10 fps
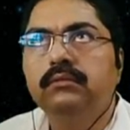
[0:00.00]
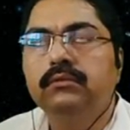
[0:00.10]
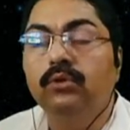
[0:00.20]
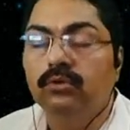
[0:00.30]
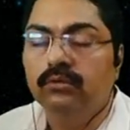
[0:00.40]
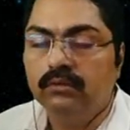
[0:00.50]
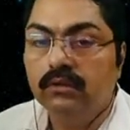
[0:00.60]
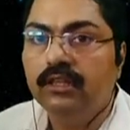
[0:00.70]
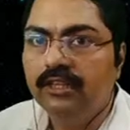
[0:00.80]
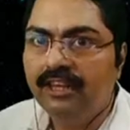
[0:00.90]
No,
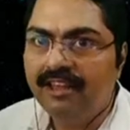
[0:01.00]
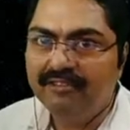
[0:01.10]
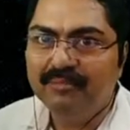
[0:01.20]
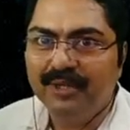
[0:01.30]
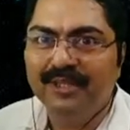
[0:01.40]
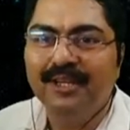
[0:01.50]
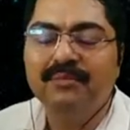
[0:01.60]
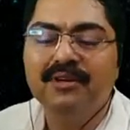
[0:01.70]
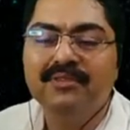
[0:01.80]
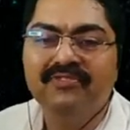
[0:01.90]
click the left button. I'm
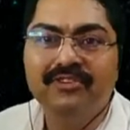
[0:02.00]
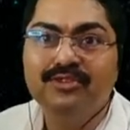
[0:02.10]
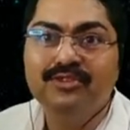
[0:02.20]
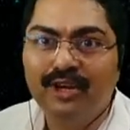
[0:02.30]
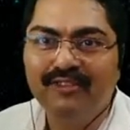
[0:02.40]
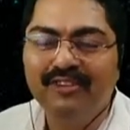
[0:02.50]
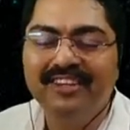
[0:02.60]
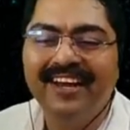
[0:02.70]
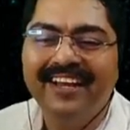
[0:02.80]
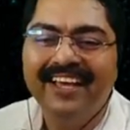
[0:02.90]
confused, sorry for that.